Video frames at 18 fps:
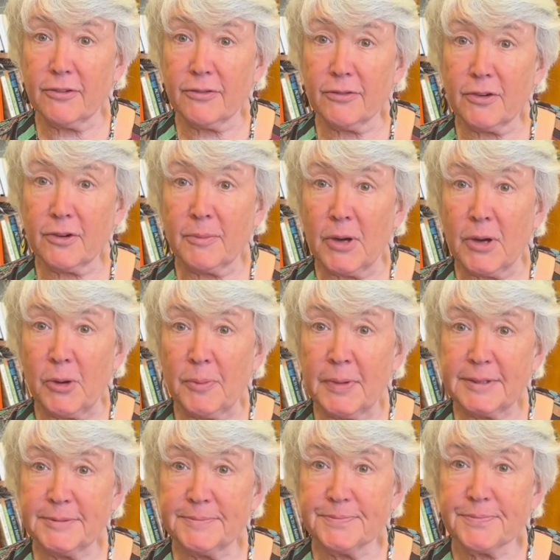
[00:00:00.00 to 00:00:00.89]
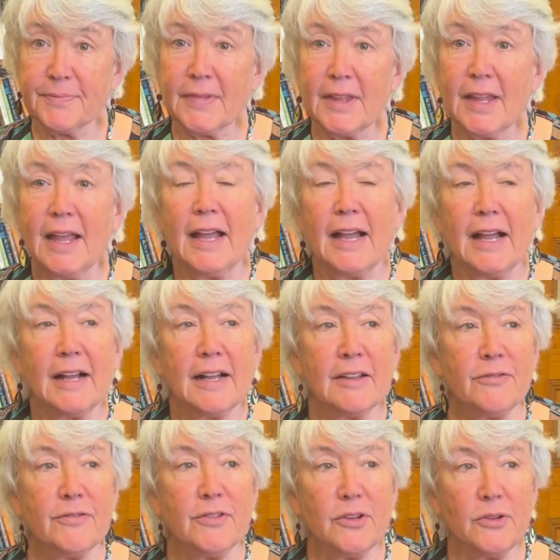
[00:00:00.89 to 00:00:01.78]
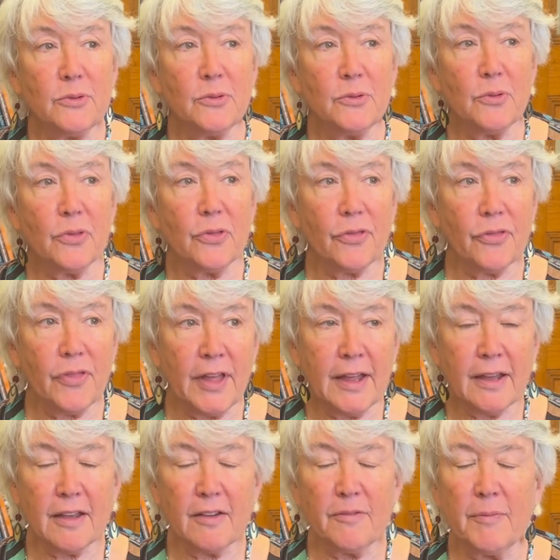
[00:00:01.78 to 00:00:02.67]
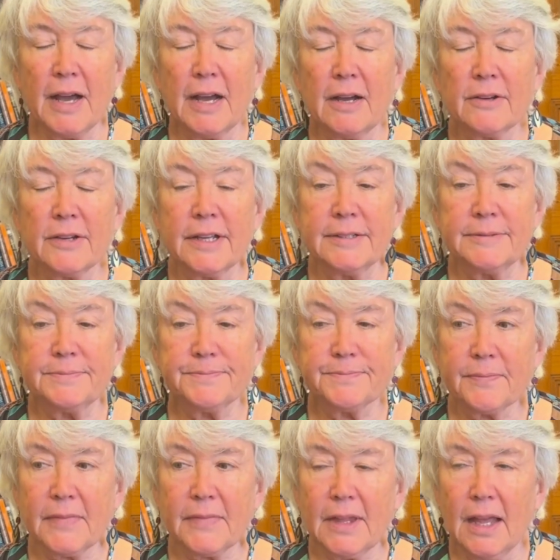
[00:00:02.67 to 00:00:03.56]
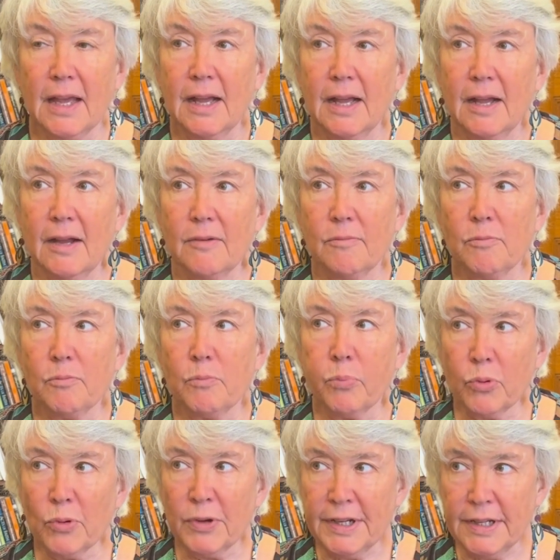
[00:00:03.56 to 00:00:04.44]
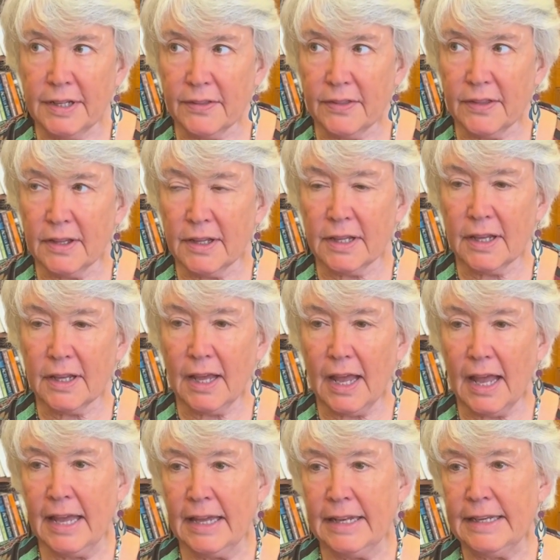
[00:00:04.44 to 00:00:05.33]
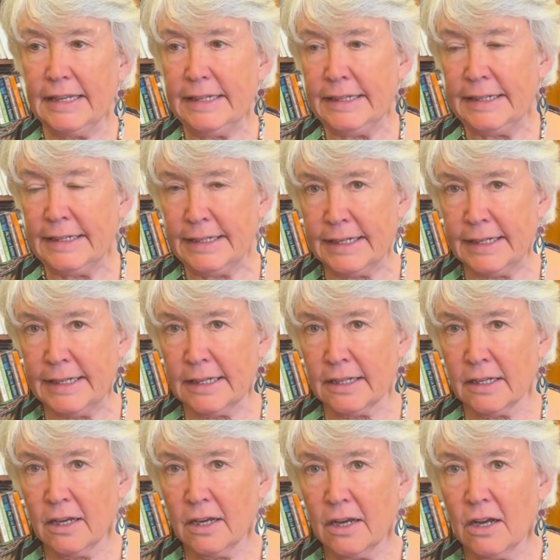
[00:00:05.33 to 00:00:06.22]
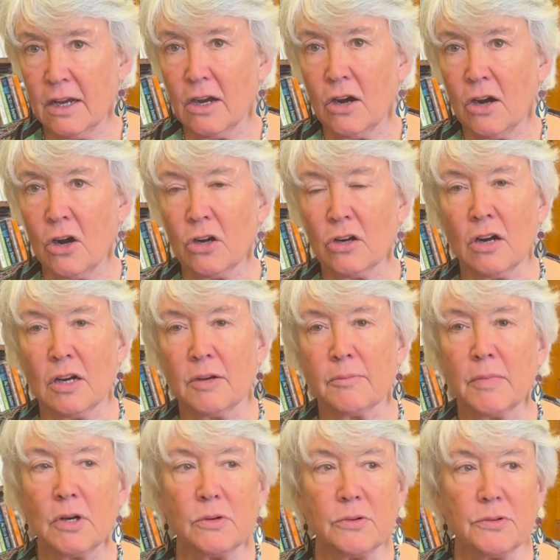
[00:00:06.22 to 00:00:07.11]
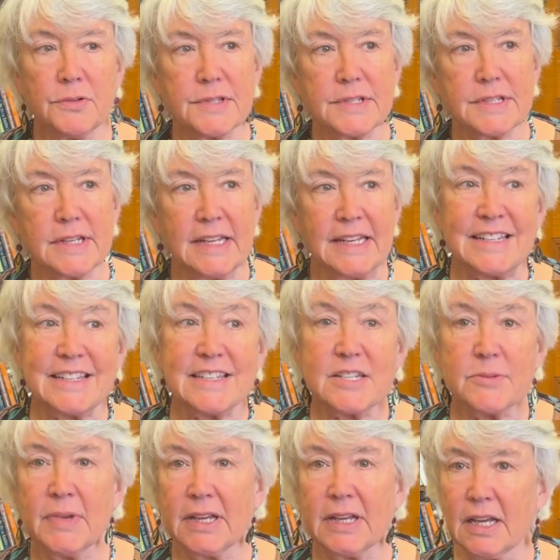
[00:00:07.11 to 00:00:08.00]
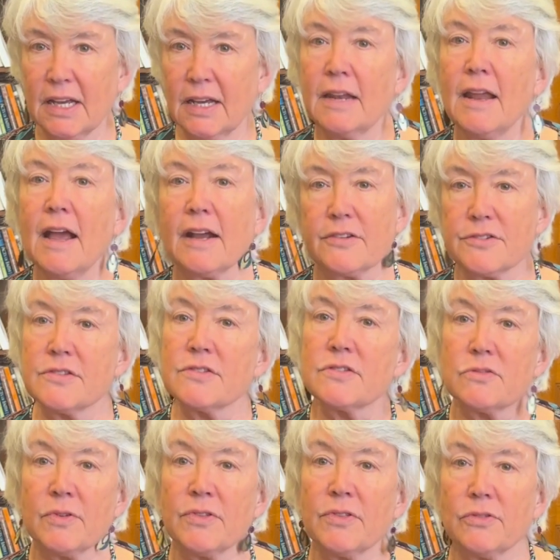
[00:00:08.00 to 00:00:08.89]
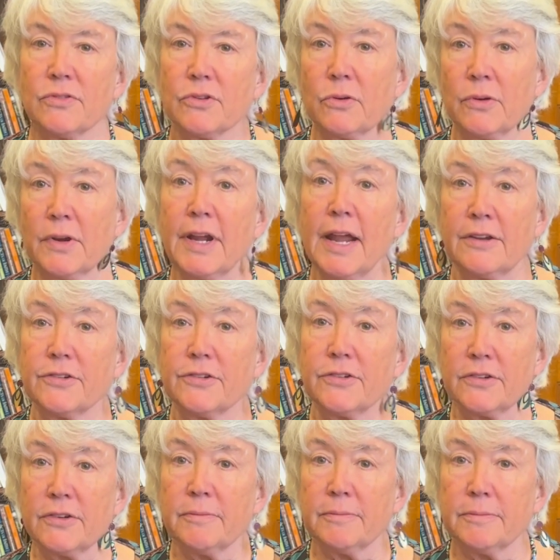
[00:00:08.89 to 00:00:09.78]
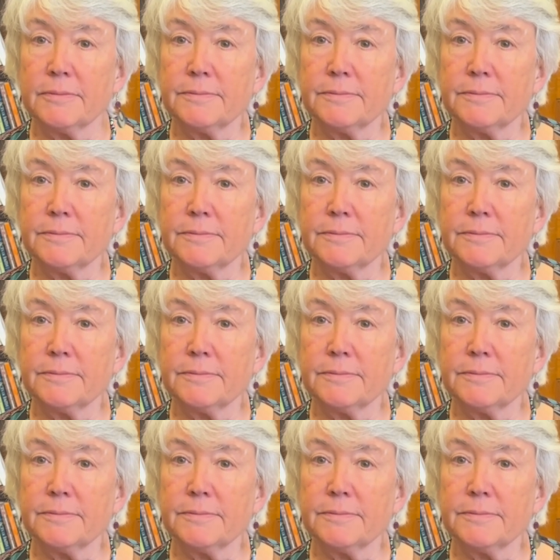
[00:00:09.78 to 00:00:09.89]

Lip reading: for a moment. If you think about it, breathing and eating are our most intimate connections with creation.